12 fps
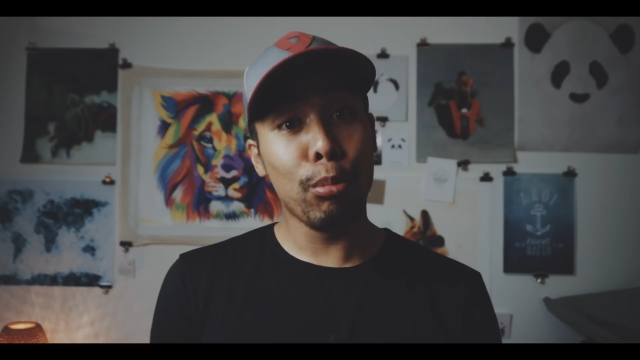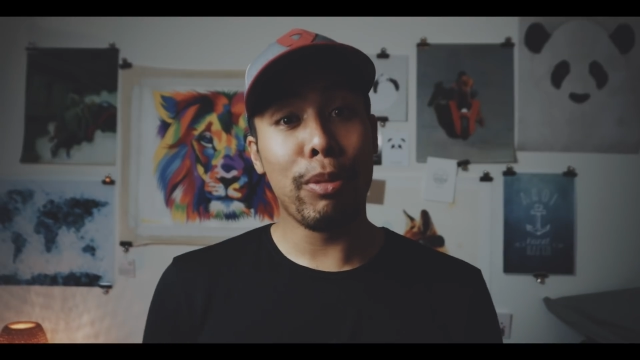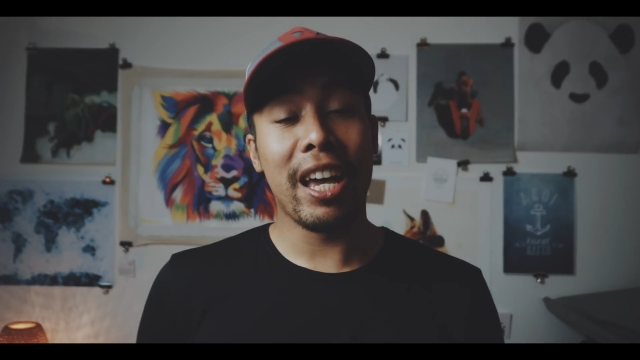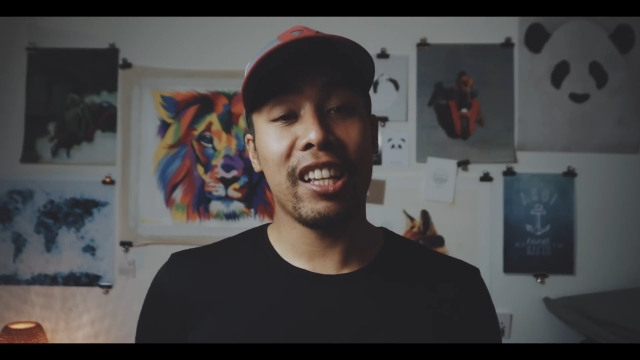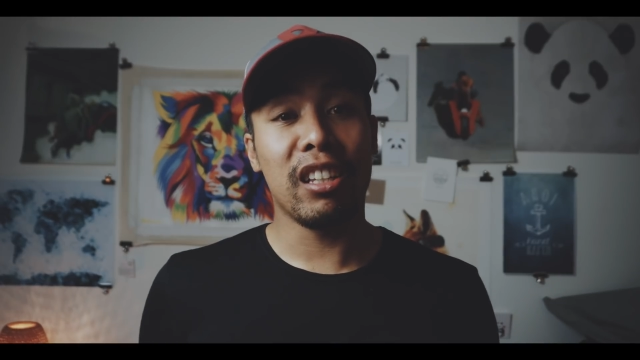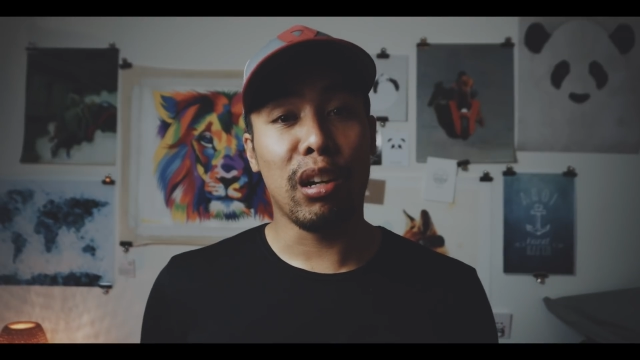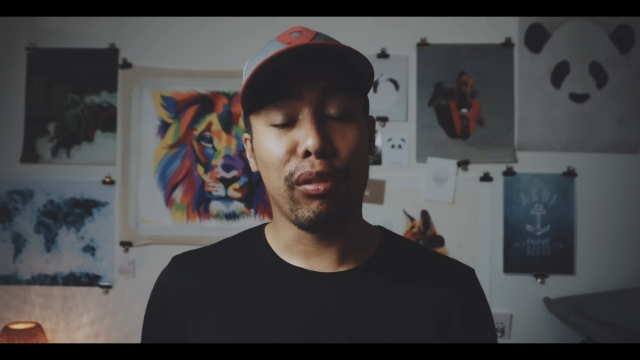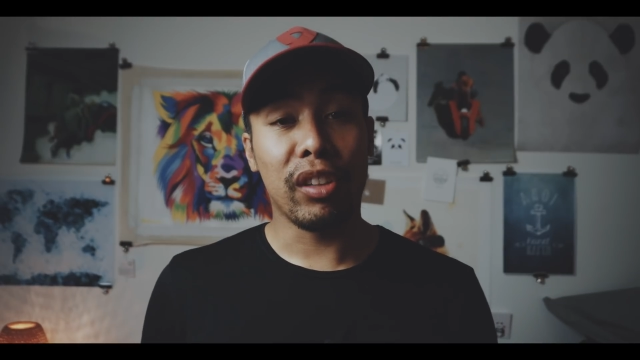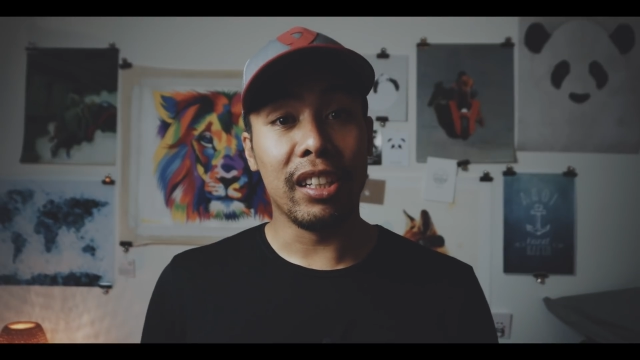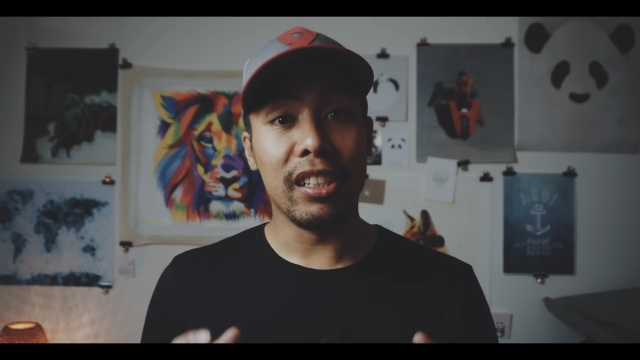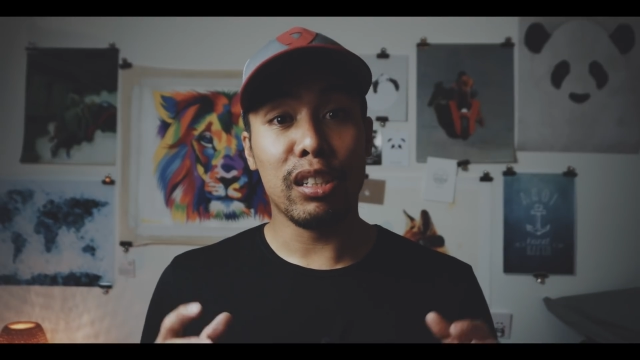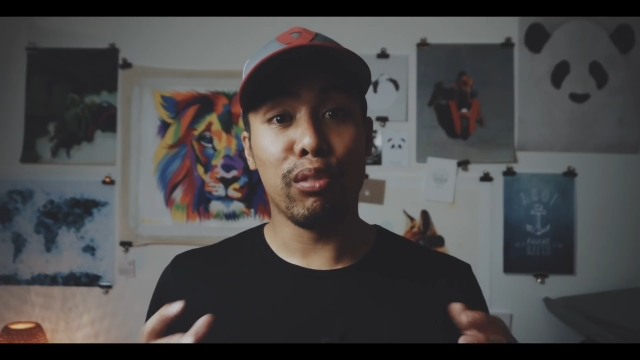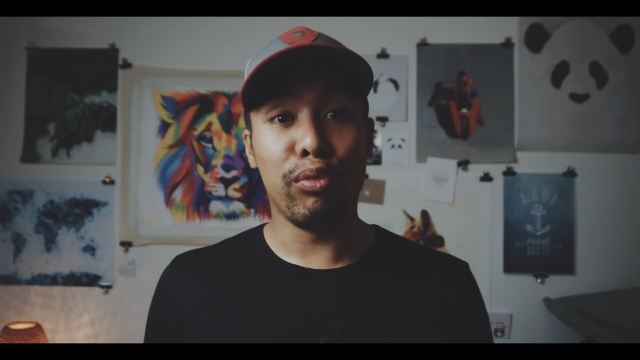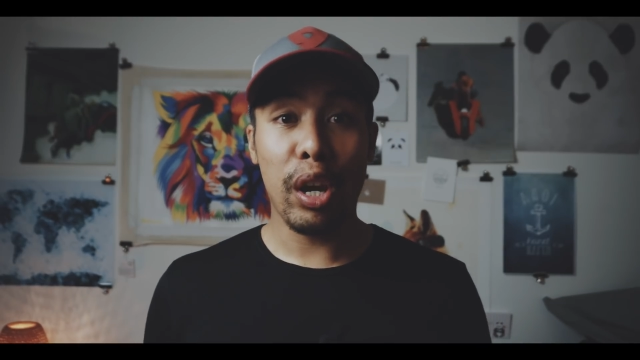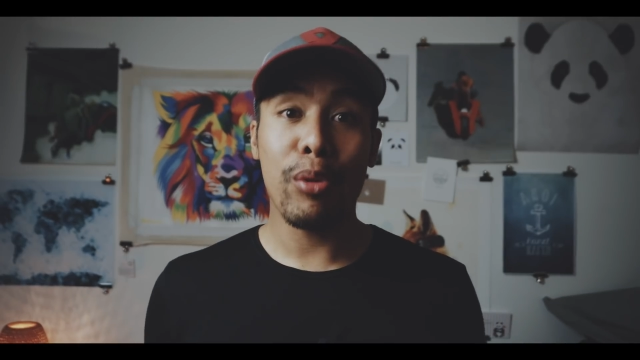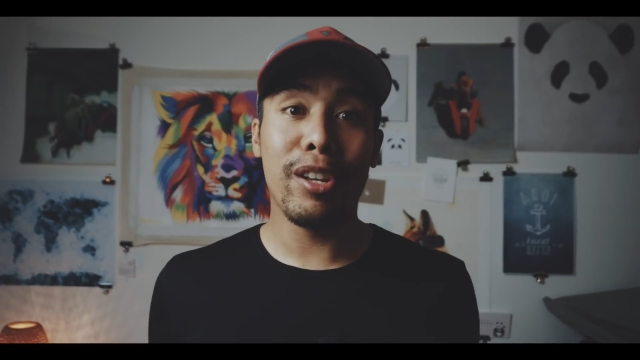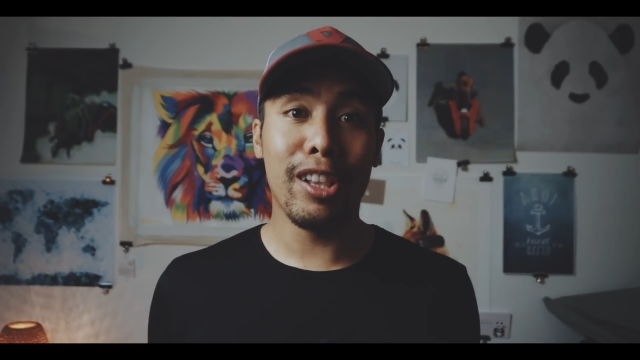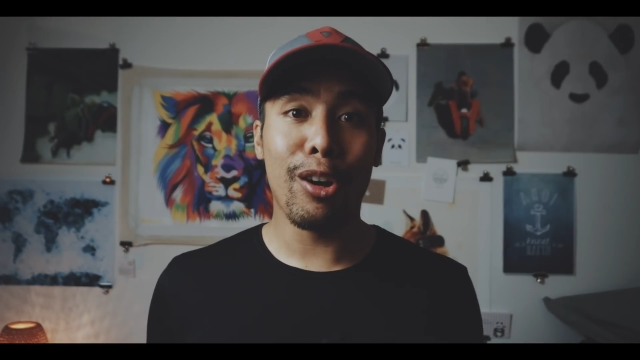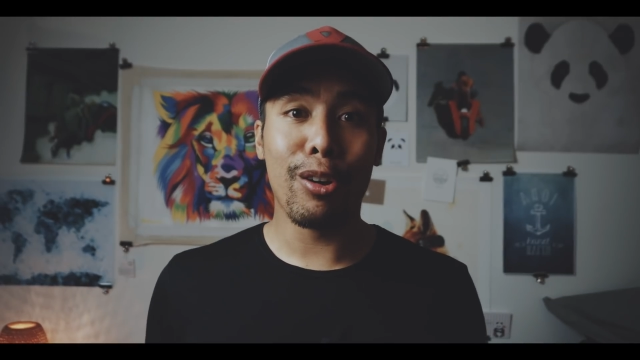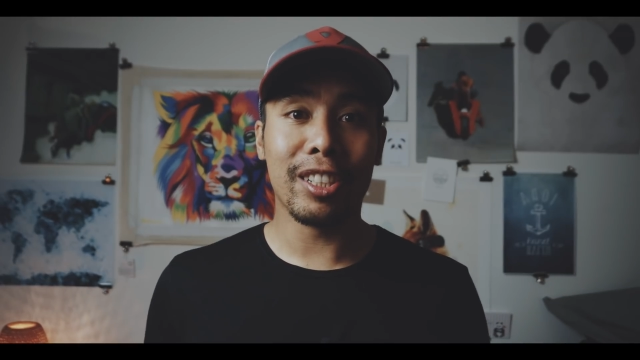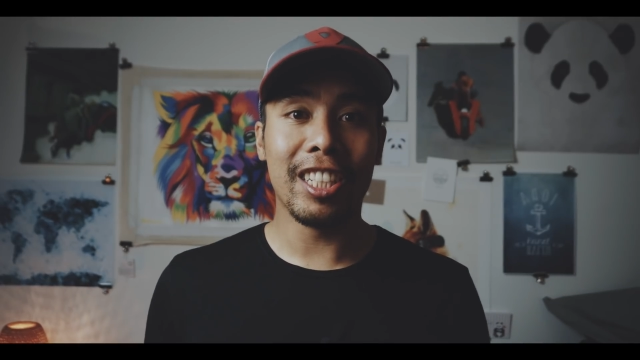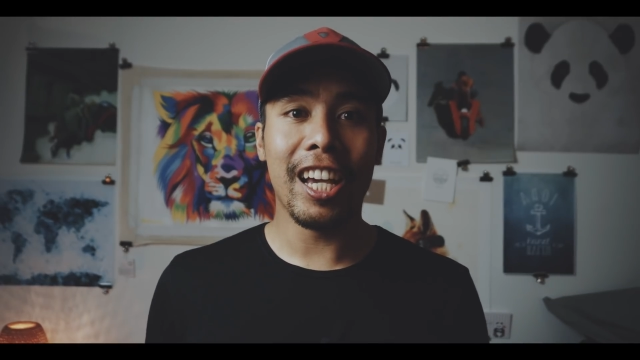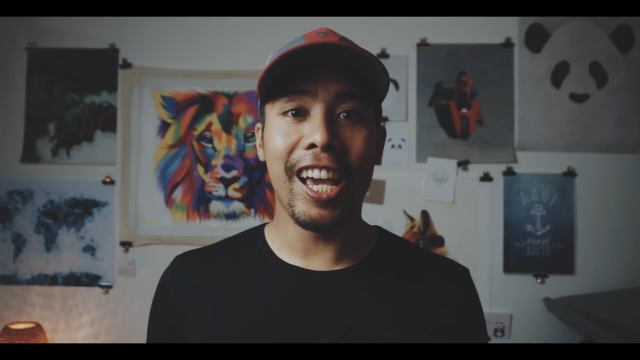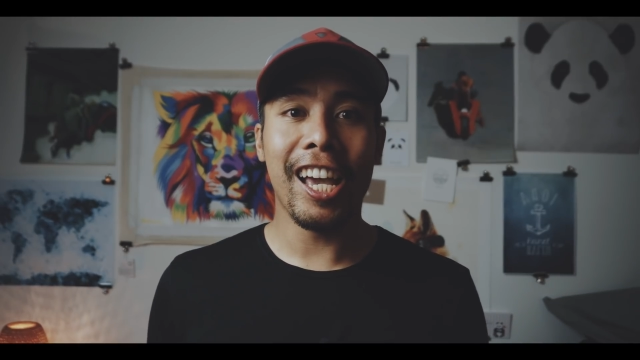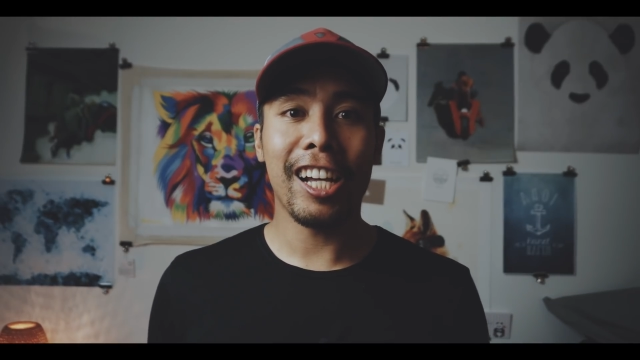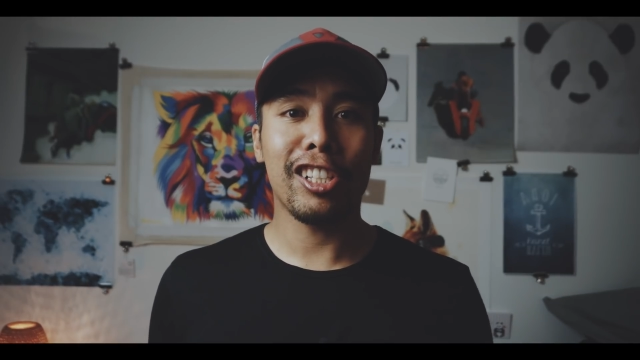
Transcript: bed after this very long day,